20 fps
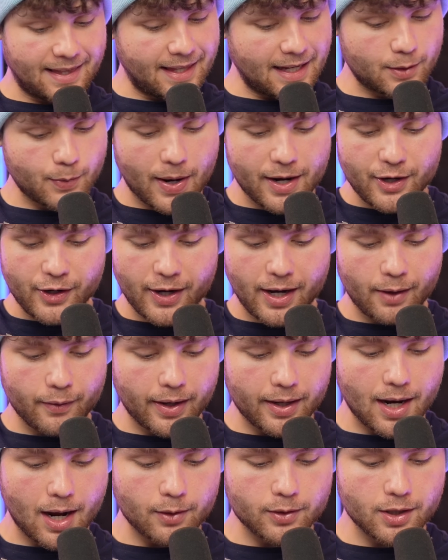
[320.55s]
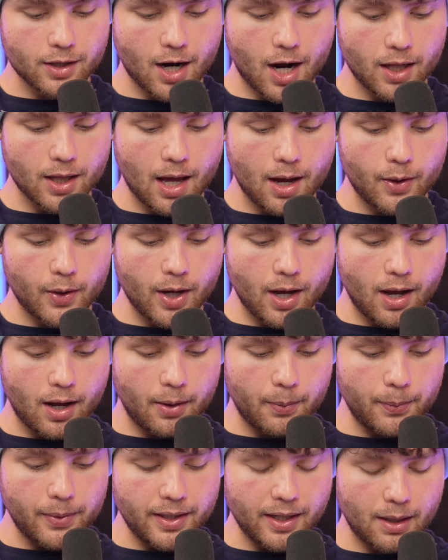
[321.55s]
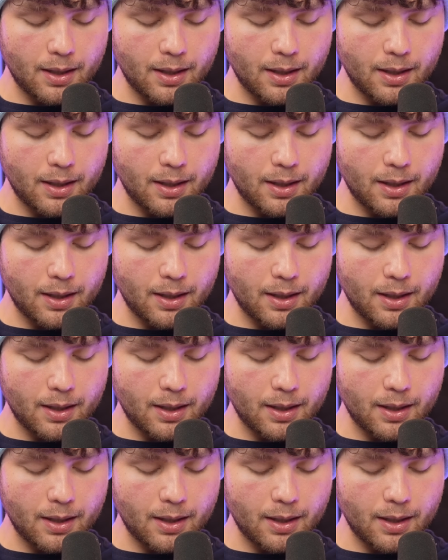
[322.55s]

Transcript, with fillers: that's why you're here right now to call out um,